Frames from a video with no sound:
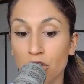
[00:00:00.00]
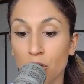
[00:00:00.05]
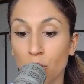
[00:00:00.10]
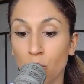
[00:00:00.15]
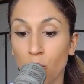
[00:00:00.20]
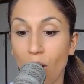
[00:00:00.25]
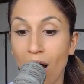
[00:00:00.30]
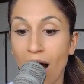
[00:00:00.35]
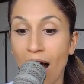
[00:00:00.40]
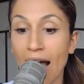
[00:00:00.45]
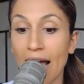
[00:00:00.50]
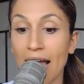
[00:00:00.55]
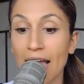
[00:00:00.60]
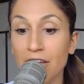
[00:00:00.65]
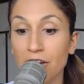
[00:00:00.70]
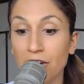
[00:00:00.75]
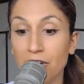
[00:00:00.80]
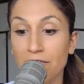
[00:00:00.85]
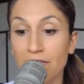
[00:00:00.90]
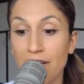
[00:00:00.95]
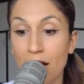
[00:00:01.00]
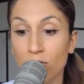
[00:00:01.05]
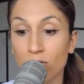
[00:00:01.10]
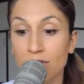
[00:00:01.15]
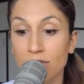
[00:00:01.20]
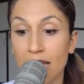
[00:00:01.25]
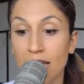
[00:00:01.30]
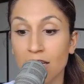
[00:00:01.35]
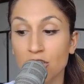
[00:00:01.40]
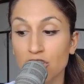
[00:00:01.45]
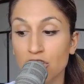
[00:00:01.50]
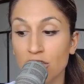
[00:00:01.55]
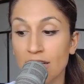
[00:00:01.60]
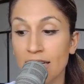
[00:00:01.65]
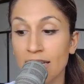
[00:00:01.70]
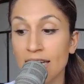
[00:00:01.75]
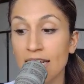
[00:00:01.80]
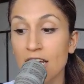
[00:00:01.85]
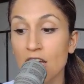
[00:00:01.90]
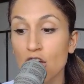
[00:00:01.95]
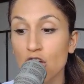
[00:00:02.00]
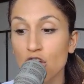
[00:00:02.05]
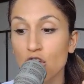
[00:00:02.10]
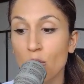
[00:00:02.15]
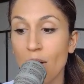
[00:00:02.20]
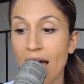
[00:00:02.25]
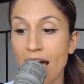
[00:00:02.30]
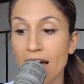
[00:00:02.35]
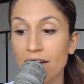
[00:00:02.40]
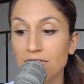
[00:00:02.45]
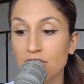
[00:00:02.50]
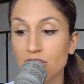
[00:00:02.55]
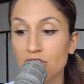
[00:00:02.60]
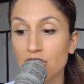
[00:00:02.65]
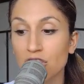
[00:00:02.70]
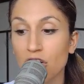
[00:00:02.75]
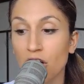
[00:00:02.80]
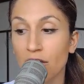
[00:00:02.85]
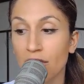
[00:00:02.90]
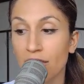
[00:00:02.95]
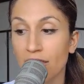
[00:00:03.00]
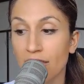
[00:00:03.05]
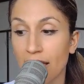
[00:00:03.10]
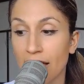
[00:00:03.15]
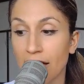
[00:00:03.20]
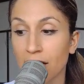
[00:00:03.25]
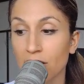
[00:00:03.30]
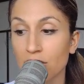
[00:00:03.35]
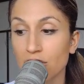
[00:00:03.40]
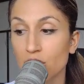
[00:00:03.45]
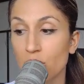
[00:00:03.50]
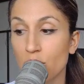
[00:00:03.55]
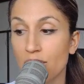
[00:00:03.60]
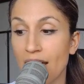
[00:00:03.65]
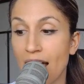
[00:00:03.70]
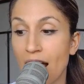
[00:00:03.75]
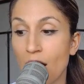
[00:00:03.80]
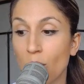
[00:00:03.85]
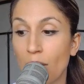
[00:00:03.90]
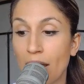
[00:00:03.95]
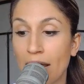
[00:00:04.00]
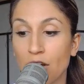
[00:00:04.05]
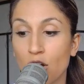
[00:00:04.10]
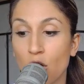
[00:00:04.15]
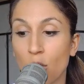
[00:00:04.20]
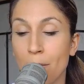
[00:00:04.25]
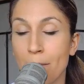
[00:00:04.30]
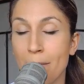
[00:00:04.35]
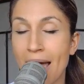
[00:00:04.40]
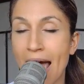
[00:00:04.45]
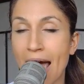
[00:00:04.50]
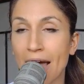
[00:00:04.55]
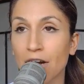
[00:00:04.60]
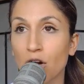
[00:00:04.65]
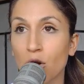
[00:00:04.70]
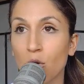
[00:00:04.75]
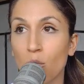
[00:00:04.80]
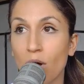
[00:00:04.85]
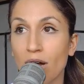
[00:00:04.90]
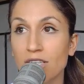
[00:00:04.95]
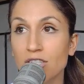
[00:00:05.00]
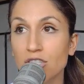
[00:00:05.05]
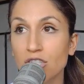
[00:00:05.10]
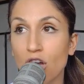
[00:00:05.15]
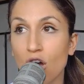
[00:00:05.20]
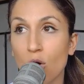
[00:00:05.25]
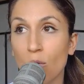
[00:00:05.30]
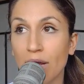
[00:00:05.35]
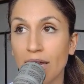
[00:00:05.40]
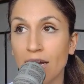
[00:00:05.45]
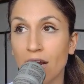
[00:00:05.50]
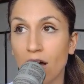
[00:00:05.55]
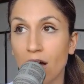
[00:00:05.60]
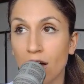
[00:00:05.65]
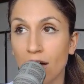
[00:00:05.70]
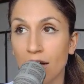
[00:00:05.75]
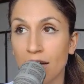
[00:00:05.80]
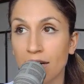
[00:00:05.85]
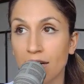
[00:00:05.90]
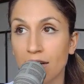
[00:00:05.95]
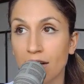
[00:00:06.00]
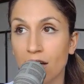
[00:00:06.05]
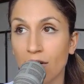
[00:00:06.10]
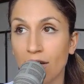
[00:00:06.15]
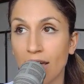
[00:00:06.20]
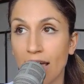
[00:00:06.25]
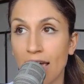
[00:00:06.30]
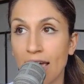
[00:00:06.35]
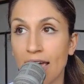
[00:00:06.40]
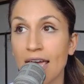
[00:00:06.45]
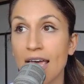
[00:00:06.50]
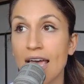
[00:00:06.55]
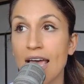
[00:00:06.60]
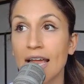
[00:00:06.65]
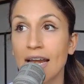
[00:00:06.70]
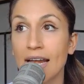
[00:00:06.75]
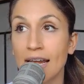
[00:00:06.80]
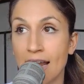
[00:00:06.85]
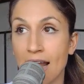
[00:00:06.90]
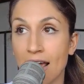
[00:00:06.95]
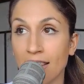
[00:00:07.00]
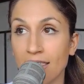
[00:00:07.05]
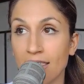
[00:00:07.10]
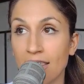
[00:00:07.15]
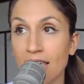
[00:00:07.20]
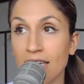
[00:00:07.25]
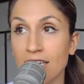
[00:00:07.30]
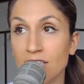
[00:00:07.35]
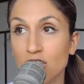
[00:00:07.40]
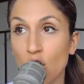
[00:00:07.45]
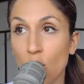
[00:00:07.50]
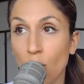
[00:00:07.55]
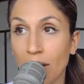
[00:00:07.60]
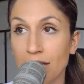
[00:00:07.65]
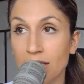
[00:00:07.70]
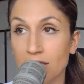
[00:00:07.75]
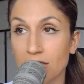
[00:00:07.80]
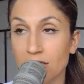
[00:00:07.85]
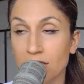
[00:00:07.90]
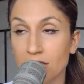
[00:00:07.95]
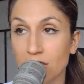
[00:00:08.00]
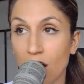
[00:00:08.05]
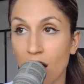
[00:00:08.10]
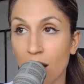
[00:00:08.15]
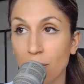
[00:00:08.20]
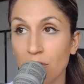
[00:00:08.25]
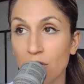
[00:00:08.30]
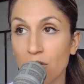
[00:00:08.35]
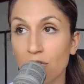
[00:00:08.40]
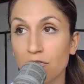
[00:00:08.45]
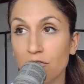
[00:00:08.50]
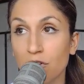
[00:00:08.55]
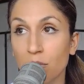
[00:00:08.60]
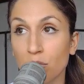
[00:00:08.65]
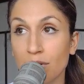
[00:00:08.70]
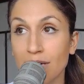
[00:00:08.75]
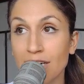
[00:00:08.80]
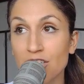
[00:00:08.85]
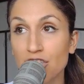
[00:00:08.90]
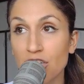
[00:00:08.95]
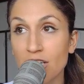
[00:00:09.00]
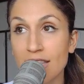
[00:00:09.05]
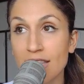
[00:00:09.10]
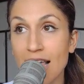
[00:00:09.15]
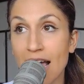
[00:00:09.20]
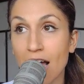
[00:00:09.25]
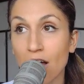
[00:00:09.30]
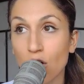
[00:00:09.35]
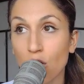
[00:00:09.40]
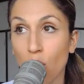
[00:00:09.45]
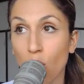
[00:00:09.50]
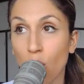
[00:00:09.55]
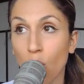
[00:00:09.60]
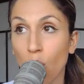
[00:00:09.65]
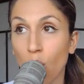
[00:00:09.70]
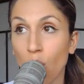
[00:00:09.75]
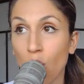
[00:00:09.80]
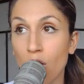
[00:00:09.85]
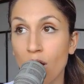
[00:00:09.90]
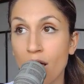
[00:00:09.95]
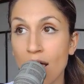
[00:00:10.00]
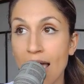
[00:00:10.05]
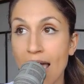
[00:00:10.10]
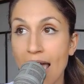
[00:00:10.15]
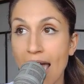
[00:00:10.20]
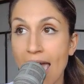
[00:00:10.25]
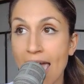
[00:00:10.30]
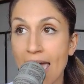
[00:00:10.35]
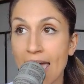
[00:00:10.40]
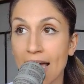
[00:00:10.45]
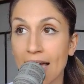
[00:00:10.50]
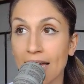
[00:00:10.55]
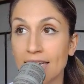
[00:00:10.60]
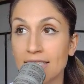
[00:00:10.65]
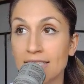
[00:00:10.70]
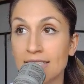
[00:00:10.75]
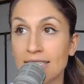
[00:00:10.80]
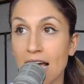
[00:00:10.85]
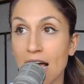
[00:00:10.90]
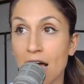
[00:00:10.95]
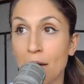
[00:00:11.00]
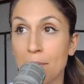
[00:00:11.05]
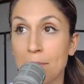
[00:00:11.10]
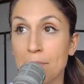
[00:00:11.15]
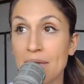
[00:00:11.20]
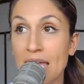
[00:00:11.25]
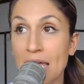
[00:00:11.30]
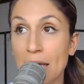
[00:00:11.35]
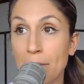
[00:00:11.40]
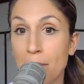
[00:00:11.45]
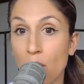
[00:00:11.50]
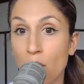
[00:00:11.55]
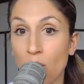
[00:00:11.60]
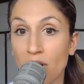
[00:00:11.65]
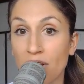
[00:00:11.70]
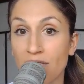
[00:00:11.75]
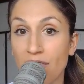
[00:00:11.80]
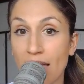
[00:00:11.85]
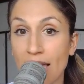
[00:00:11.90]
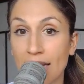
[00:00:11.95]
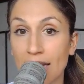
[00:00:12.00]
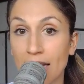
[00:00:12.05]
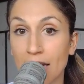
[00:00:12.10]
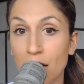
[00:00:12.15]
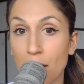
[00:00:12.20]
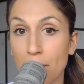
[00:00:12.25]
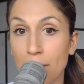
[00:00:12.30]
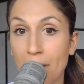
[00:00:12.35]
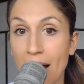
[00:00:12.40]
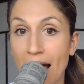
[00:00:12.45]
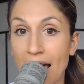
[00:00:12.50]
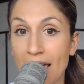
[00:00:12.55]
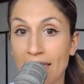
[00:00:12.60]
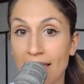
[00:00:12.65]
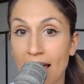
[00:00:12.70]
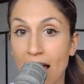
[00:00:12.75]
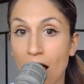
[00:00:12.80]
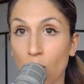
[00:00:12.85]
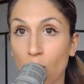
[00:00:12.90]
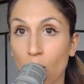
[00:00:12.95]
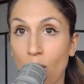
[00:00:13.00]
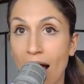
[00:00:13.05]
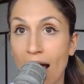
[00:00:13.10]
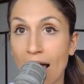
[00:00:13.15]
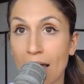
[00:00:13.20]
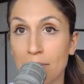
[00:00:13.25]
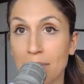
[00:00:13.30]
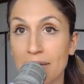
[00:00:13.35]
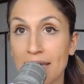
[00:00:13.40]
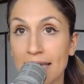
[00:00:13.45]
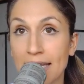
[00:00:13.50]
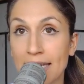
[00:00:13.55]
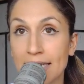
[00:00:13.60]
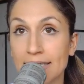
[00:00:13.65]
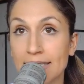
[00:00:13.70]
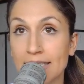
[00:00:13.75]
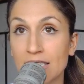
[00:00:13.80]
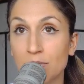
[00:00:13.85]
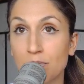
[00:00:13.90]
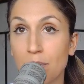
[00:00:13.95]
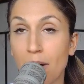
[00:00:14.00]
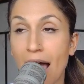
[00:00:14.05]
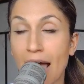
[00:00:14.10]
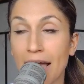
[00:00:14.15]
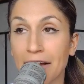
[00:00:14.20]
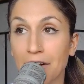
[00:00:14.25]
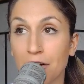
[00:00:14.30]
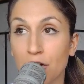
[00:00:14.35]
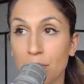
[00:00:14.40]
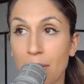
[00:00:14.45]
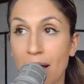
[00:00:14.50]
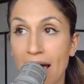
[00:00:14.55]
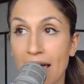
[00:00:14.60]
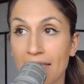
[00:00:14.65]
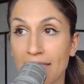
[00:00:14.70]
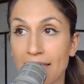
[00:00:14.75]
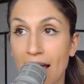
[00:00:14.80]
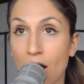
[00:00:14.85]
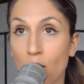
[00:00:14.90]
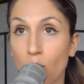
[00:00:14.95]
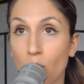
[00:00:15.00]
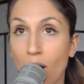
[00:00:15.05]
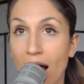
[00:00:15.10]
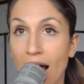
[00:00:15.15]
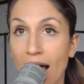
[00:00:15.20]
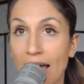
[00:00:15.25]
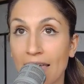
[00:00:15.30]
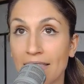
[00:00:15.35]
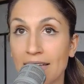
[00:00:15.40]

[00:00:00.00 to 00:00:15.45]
why, your foundation, you have to start there. So that way, no matter what's going on, okay, nothing is going to stop you from reaching that goal and being motivated by that why, being inspired by that why.